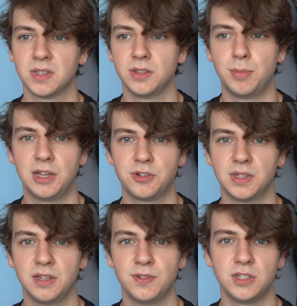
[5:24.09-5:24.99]
The battery
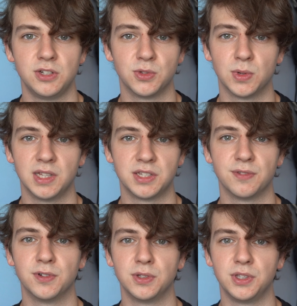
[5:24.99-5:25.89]
life is just what lets the
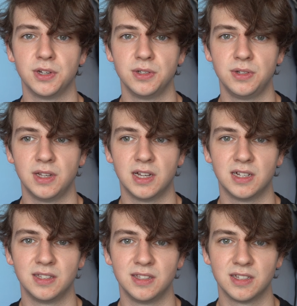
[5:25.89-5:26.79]
phone down,
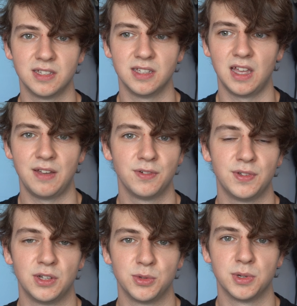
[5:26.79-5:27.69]
and
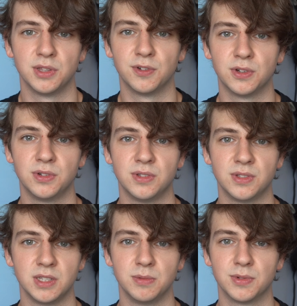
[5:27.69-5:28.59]
everything else about the phone
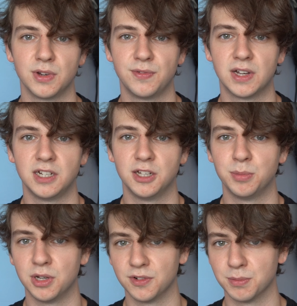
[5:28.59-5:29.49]
seems very fine
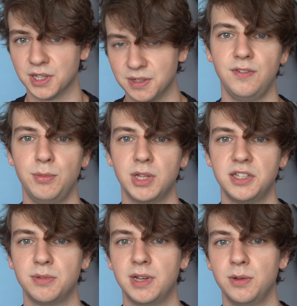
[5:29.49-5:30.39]
apart from that. If you plan
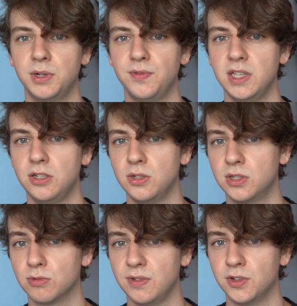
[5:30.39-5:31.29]
to buy one of these used
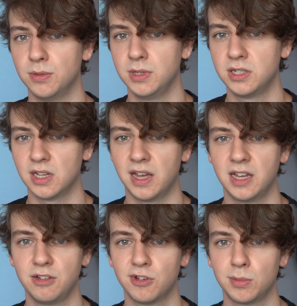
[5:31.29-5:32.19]
or refurbished, I
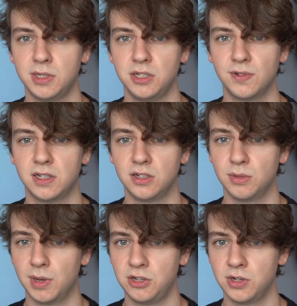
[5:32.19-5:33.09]
highly recommend you find out the
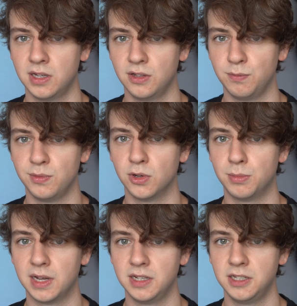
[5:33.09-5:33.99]
battery health before
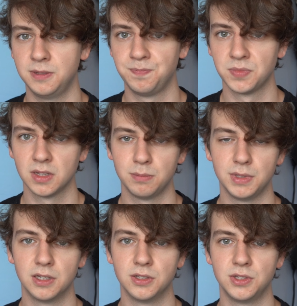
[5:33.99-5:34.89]
buying it,
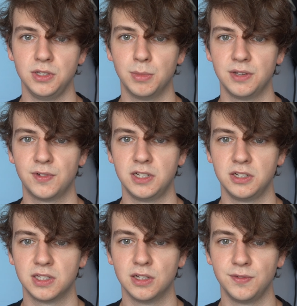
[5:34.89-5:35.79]
because you might find
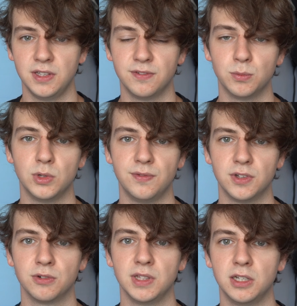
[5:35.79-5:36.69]
yourself, even with
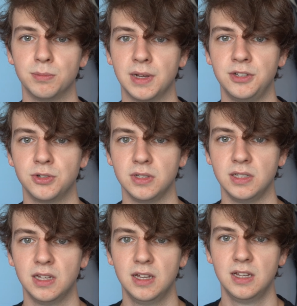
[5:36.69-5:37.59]
a really good
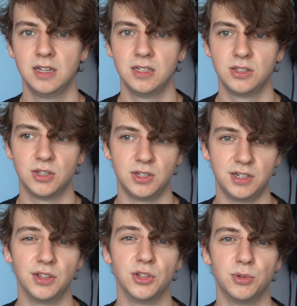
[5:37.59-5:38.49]
battery, turning
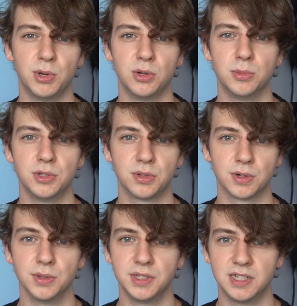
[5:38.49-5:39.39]
on low power mode
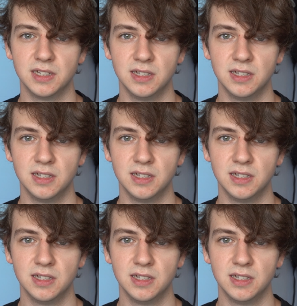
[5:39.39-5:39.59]
throughout the day.